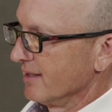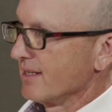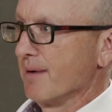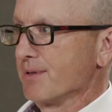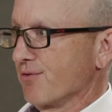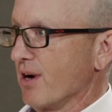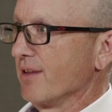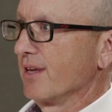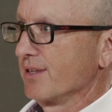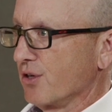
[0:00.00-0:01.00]
and the time is
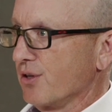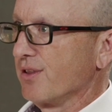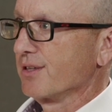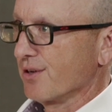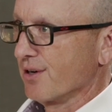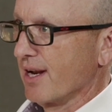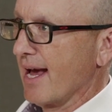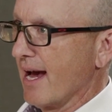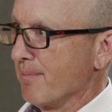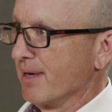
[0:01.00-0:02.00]
right, good things are
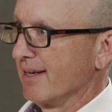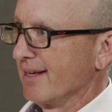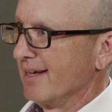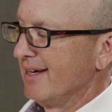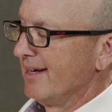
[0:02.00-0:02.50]
going to happen.